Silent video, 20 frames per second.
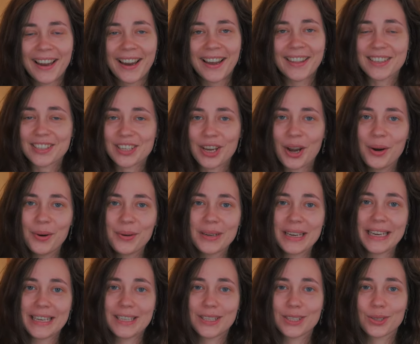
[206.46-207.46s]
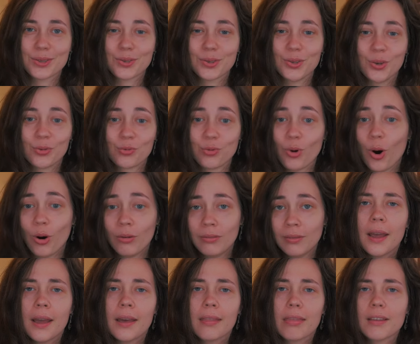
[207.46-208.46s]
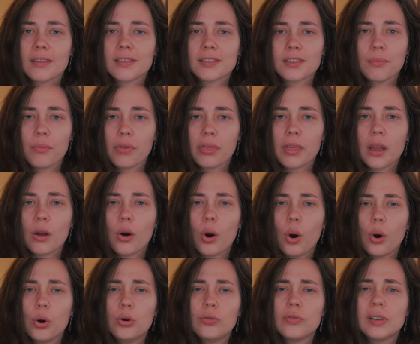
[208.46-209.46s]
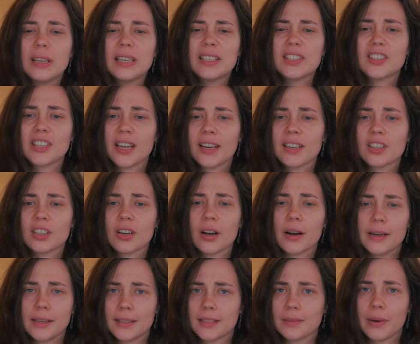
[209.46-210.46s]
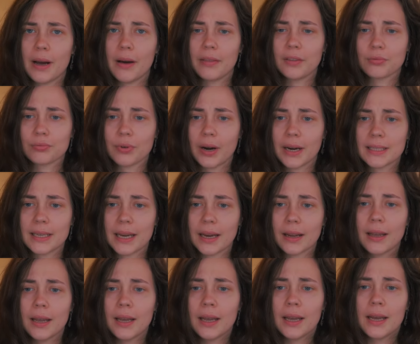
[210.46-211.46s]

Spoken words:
The tone is wrong. There's something overly sanitized about this writing.